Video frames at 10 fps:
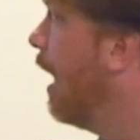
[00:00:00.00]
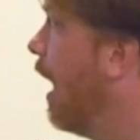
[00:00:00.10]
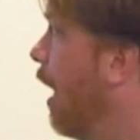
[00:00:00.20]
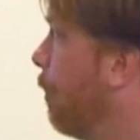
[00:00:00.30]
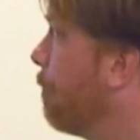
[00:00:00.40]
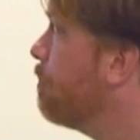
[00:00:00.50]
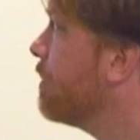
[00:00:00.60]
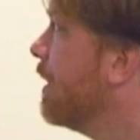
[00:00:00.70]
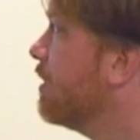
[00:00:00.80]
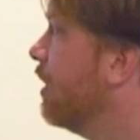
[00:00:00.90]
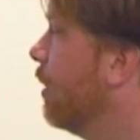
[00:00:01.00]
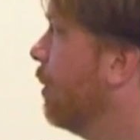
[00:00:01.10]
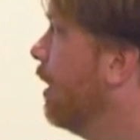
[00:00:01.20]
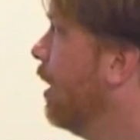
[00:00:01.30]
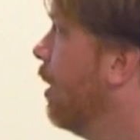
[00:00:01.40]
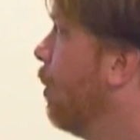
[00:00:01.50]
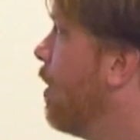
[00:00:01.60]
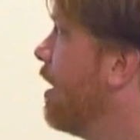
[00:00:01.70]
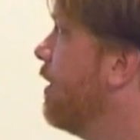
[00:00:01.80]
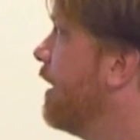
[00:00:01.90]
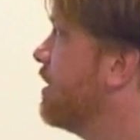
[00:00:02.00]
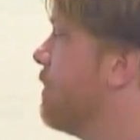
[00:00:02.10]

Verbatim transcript: Um, so one of the things